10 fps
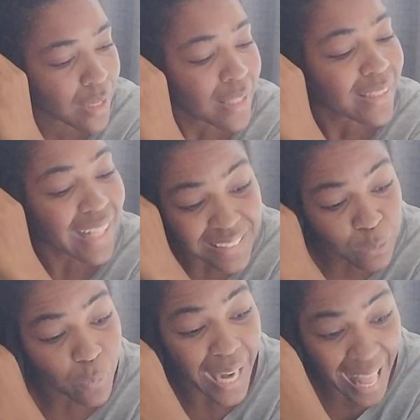That's what
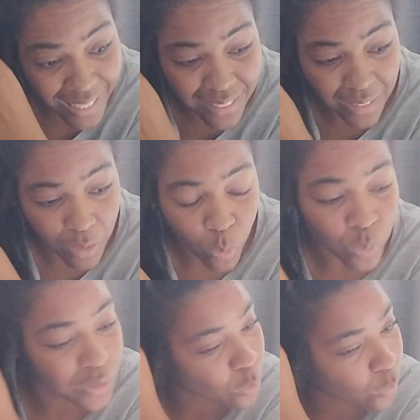I think was
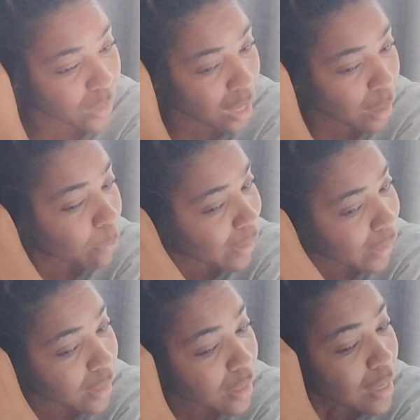going on. But
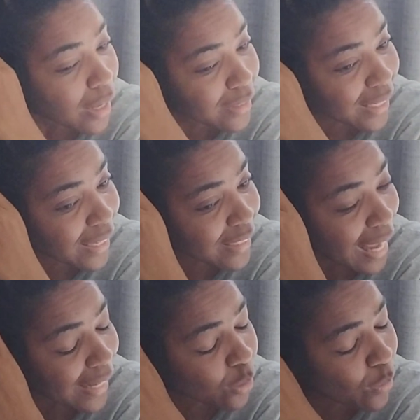again, I
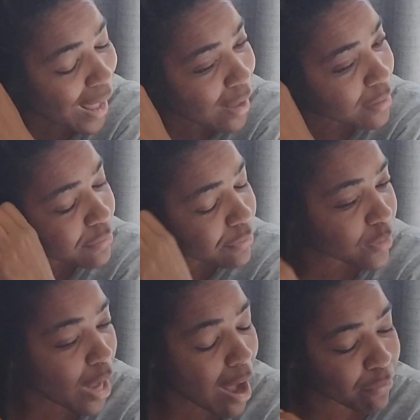don't have
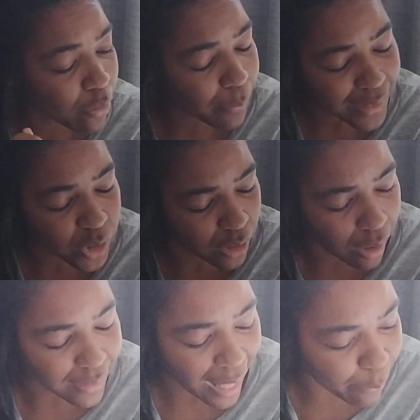confirmation on
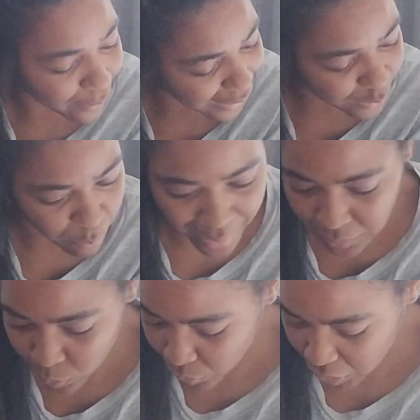that, but that's what my
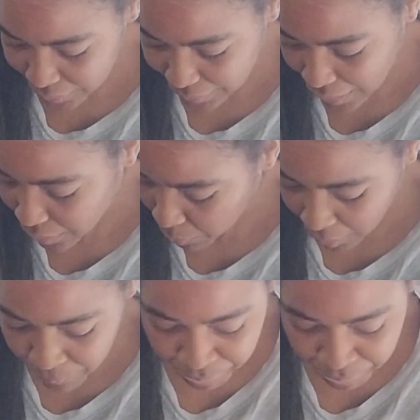intuition is telling me.